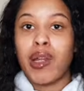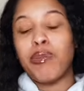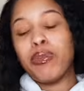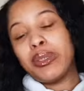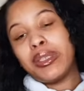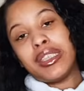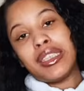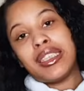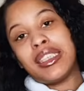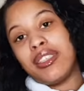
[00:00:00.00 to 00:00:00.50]

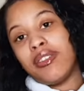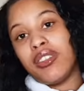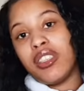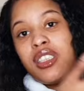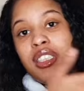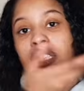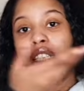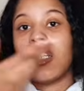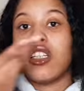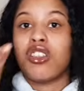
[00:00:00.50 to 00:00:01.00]

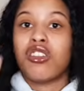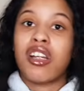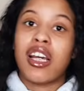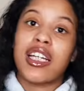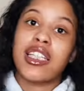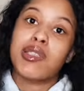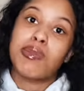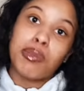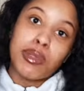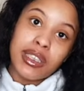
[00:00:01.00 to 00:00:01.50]
Positivity
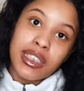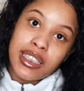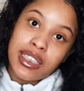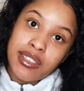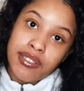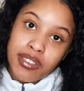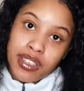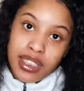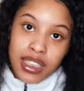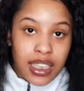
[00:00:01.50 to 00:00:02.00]
attracts
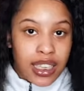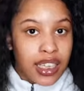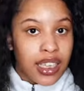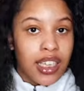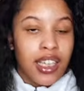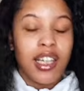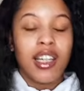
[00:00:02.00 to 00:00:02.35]
positivity,